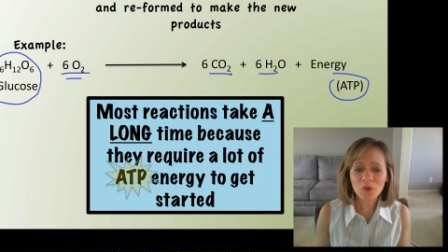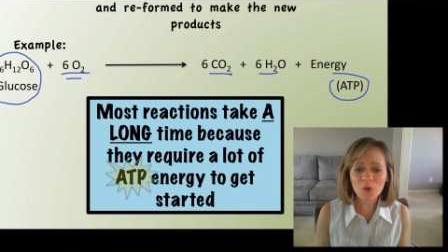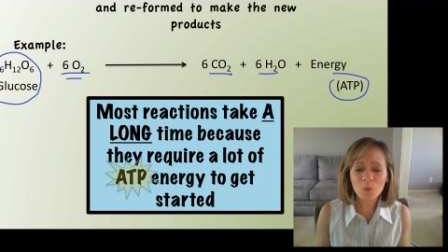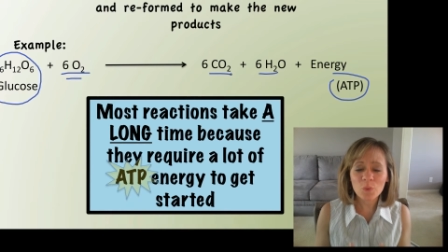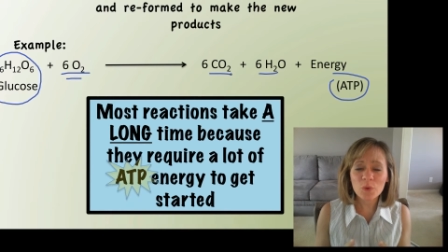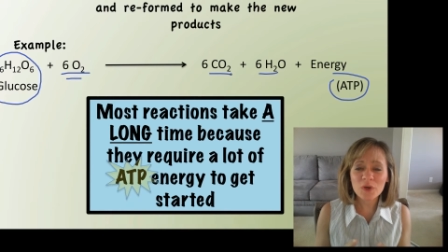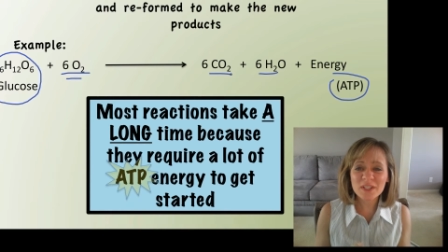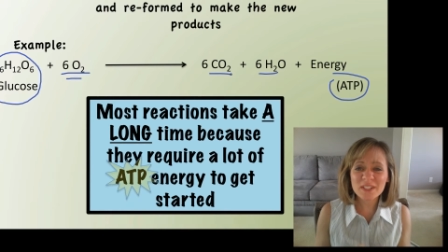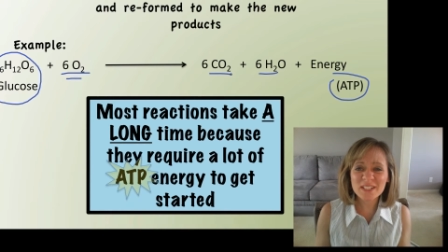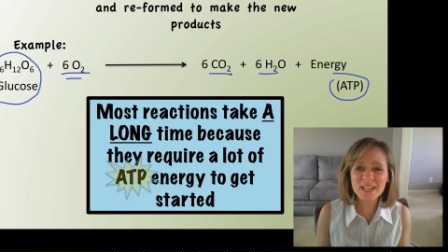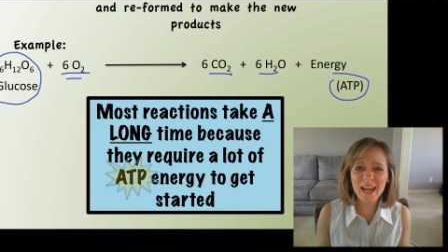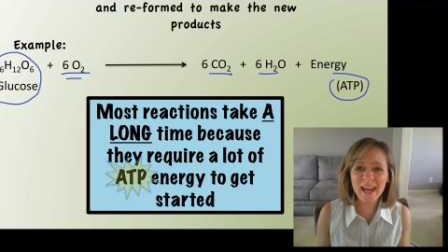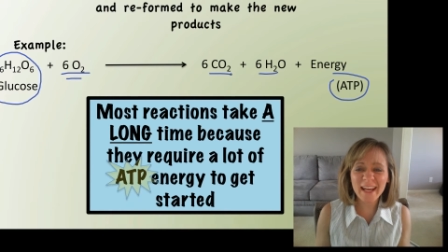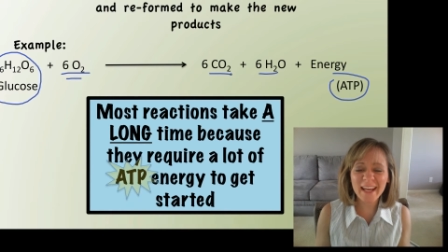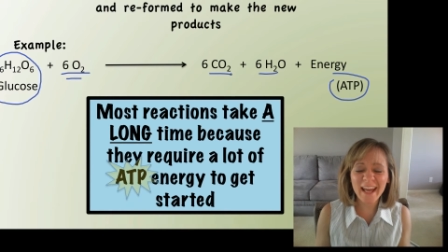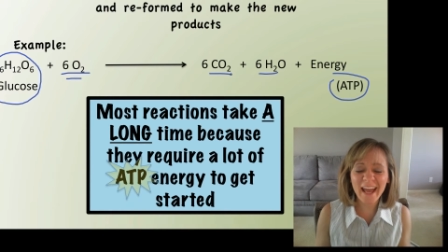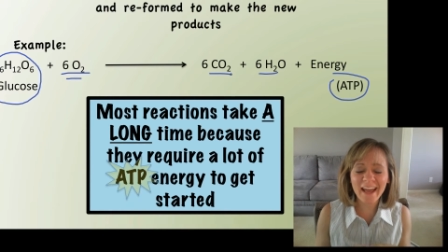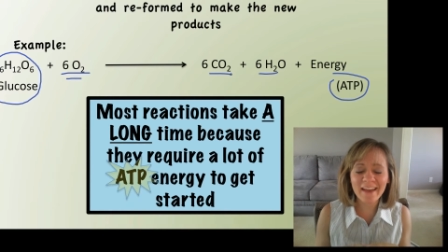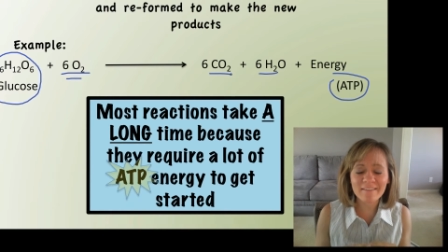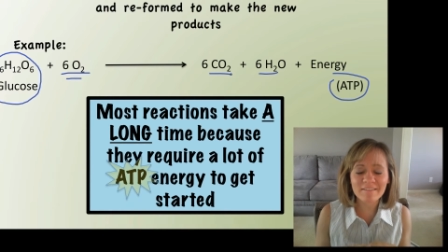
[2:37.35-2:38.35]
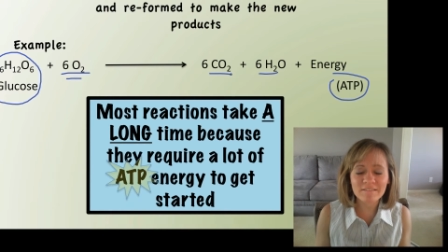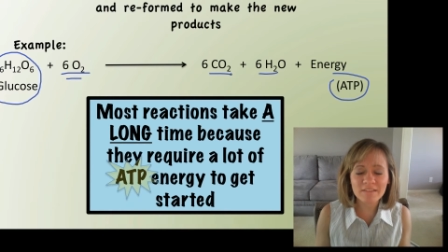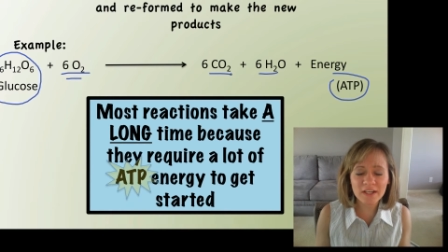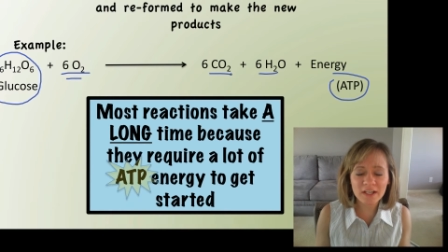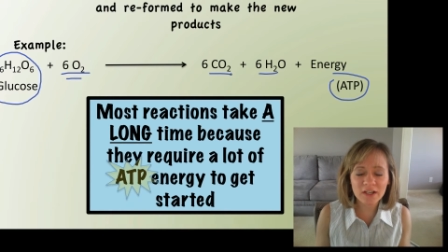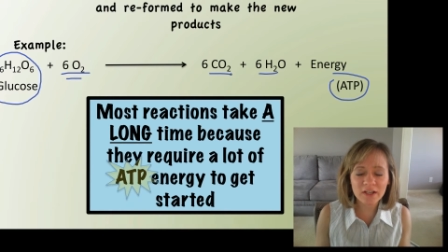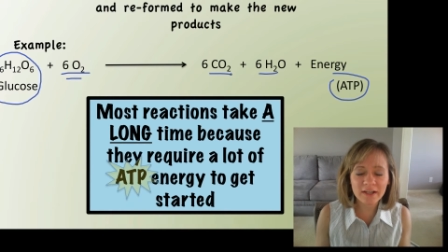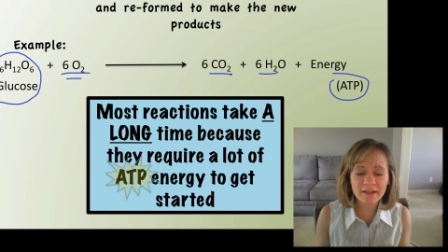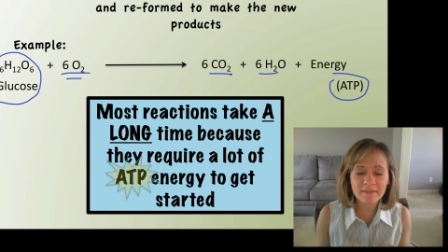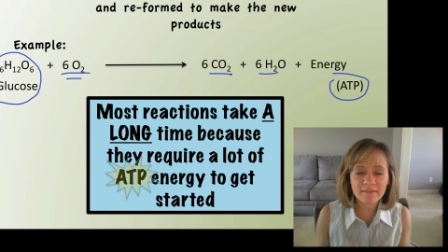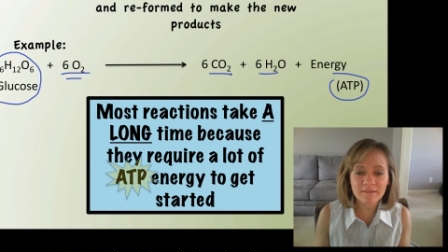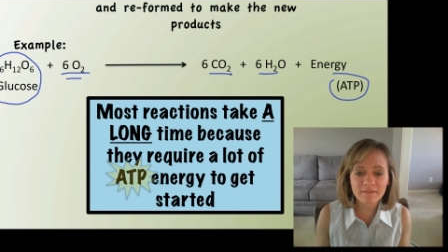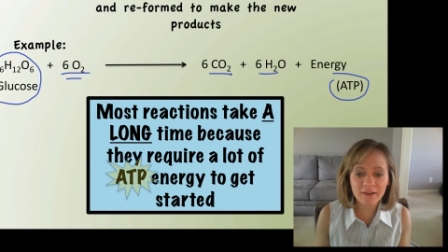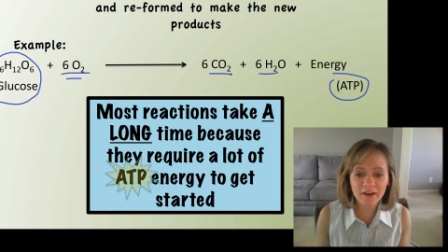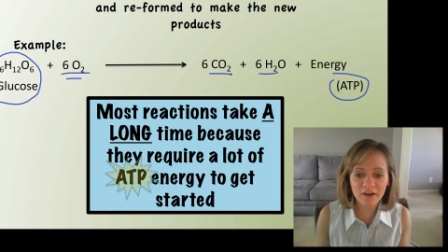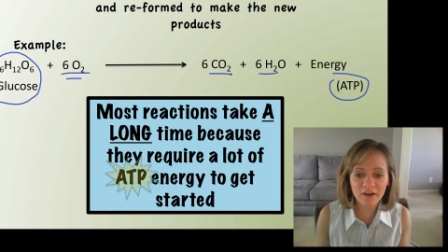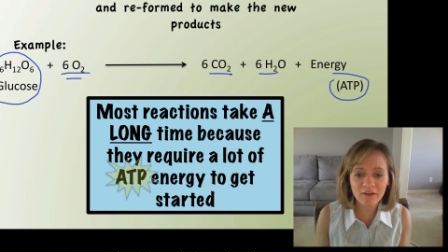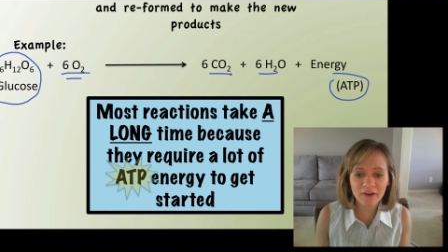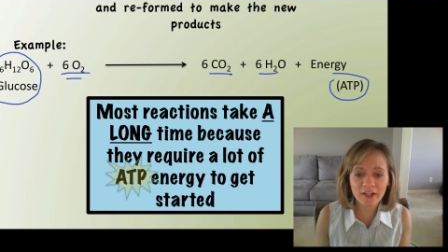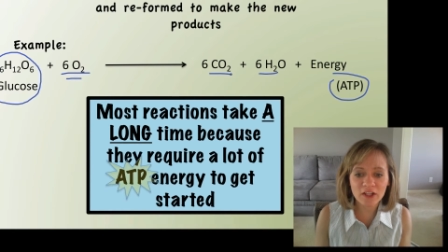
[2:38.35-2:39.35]
would take a very,
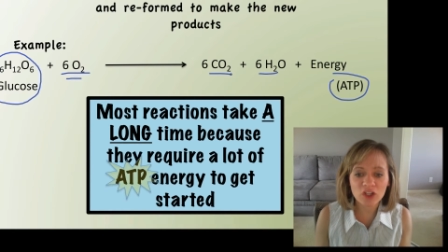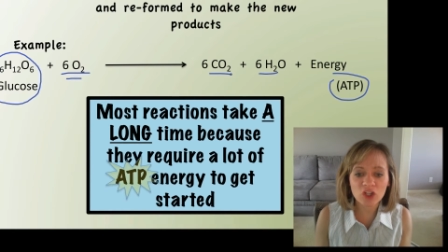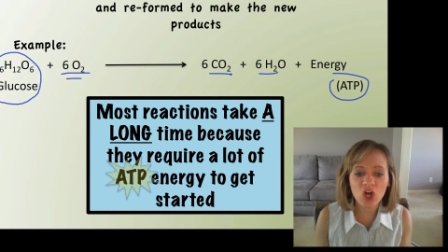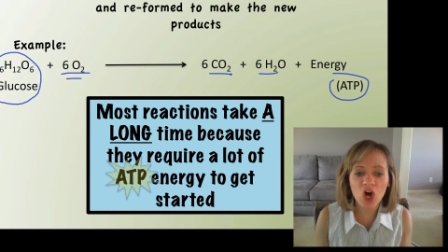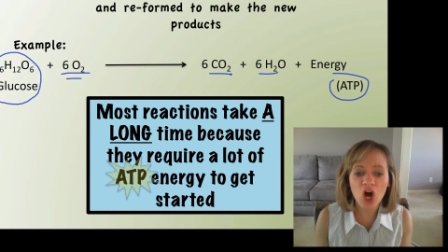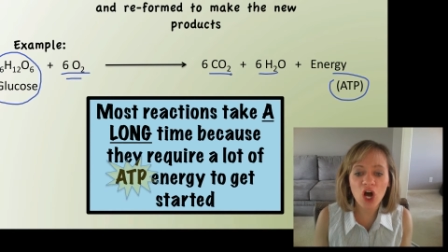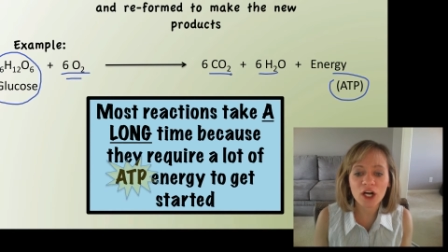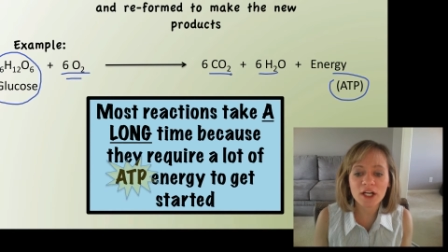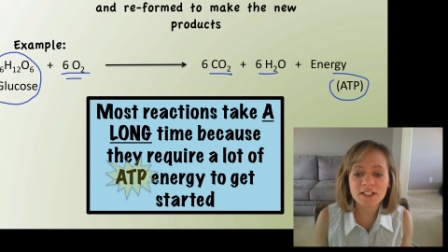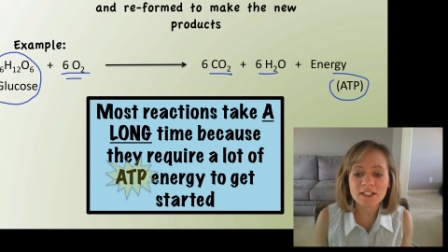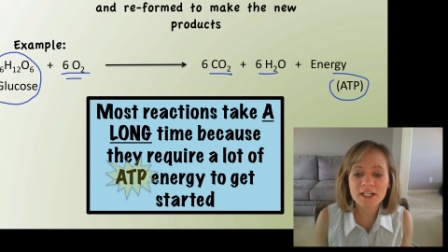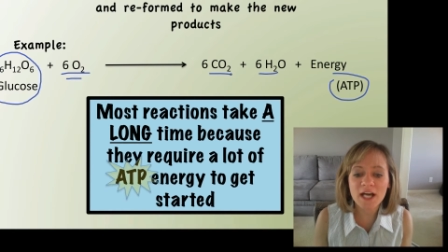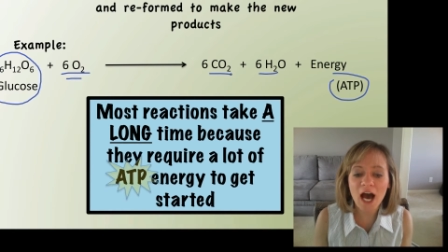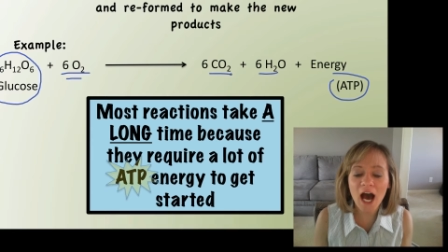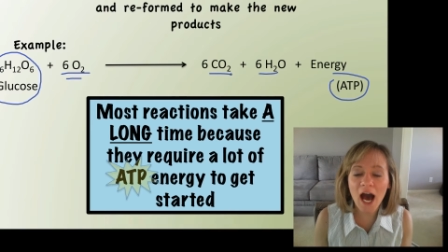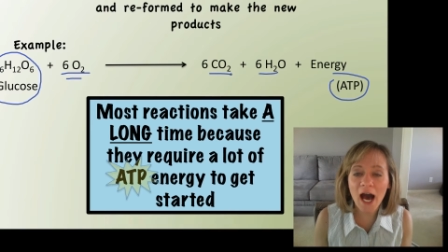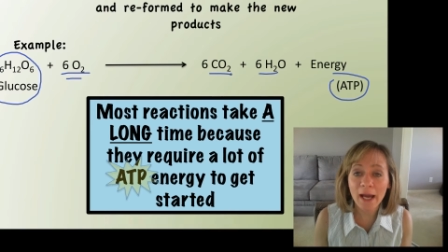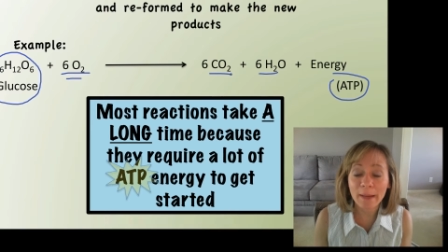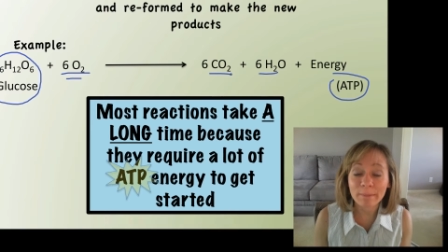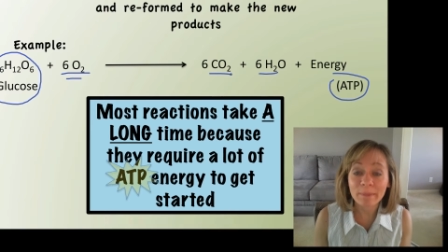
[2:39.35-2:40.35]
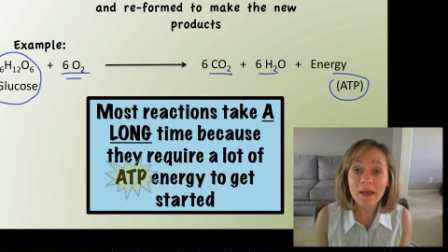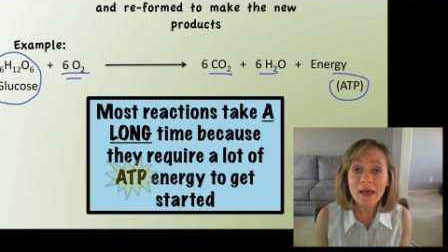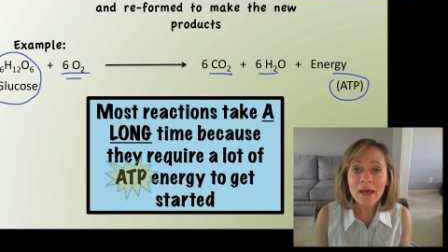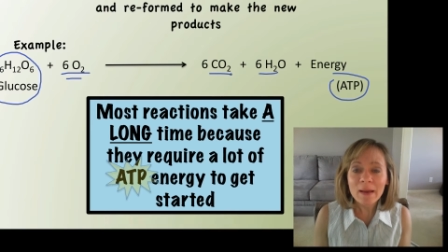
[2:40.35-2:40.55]
very long time